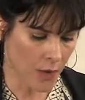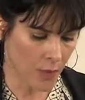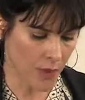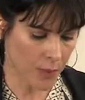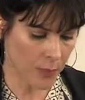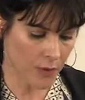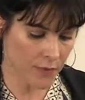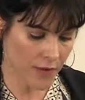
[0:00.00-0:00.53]

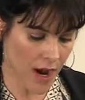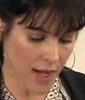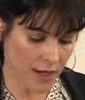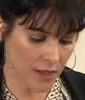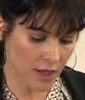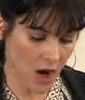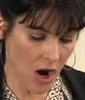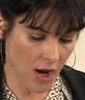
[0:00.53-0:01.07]
We
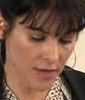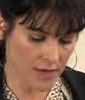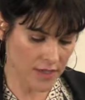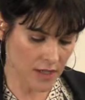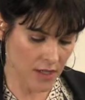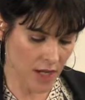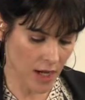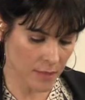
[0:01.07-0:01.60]
provided
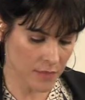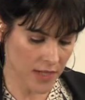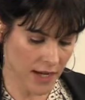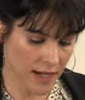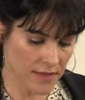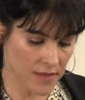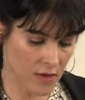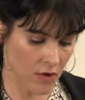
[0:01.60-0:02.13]
constant
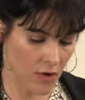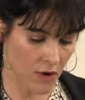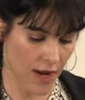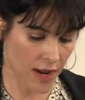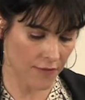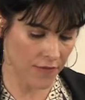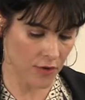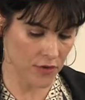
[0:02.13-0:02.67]
updates on our
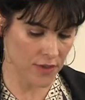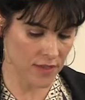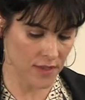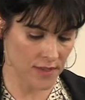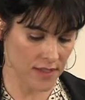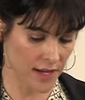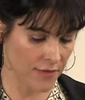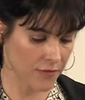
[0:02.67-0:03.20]
efforts to
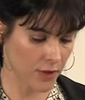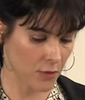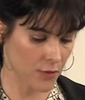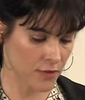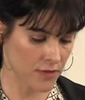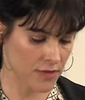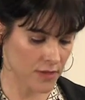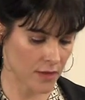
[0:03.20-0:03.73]
safely
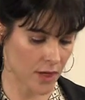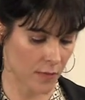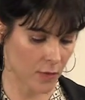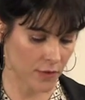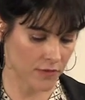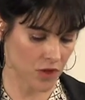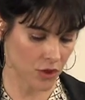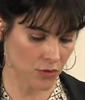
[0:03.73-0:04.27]
reduce the number
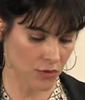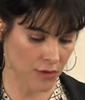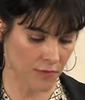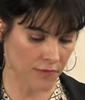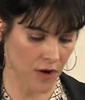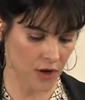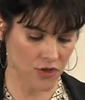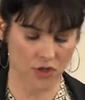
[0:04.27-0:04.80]
of children in
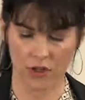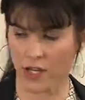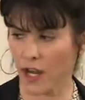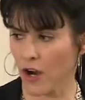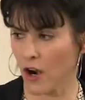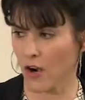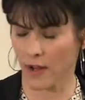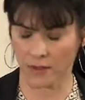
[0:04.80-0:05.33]
foster
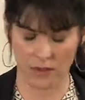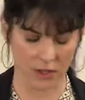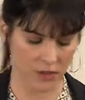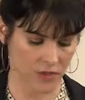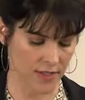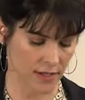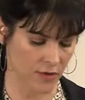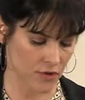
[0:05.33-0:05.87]
care, and Dr.
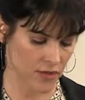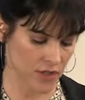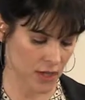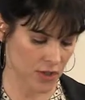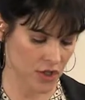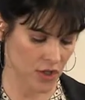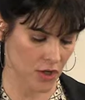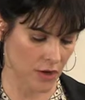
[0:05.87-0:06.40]
Sanders
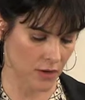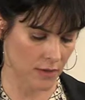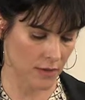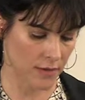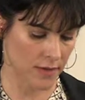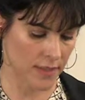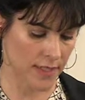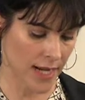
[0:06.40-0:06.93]
touched on
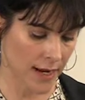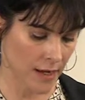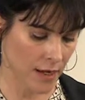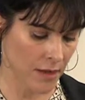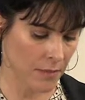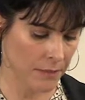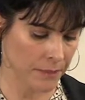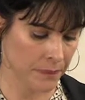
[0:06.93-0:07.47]
the data.